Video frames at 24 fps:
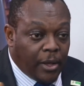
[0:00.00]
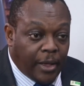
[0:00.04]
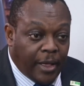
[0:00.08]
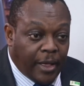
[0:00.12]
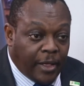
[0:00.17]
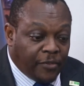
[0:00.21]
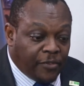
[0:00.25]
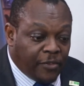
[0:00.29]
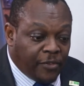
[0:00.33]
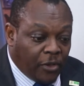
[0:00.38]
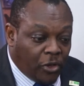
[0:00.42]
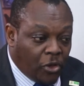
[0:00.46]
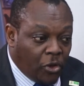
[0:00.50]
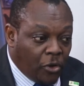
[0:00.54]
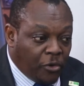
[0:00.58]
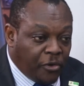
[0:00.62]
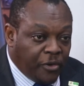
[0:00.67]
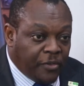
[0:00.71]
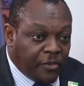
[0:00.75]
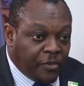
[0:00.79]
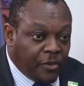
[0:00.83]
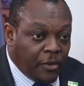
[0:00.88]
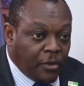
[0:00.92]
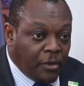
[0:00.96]
health
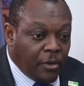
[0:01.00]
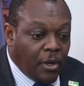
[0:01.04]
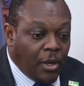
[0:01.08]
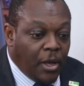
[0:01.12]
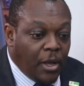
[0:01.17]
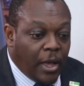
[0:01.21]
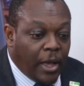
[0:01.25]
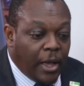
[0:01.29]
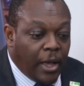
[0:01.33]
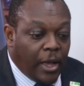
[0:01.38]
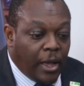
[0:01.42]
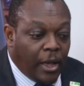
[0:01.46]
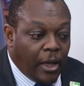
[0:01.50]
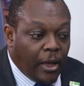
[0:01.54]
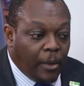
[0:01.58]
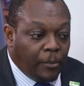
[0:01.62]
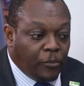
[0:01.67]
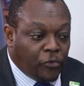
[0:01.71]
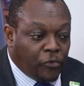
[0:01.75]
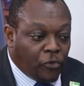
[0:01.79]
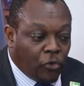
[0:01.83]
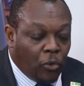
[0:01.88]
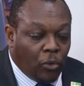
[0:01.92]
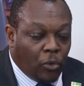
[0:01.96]
security.
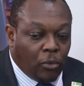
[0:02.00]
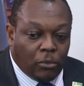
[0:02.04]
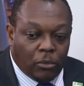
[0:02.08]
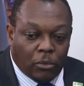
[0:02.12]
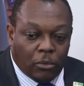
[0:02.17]
So,